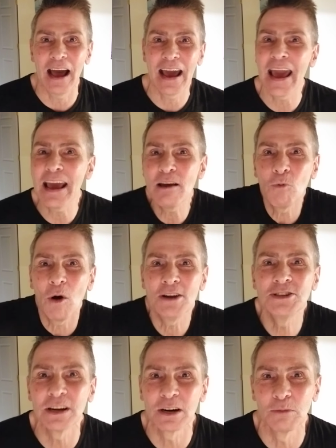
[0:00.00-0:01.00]
I hate
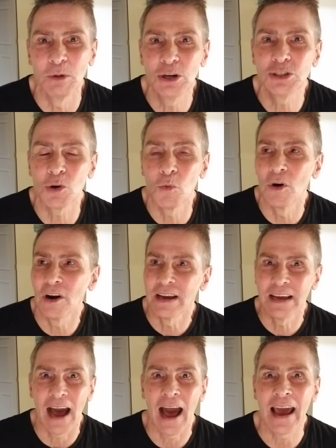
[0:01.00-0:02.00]
watching a commercial where a
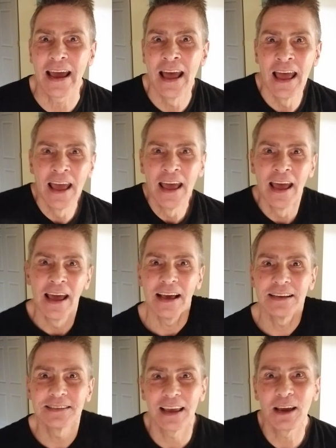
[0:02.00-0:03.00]
guy
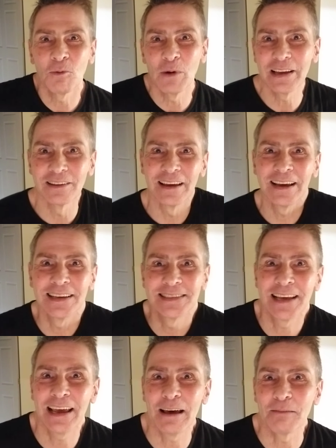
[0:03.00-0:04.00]
is like wiggling his
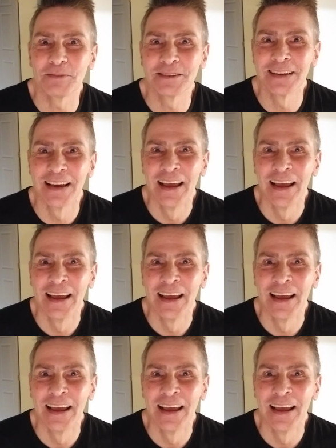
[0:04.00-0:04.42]
hips.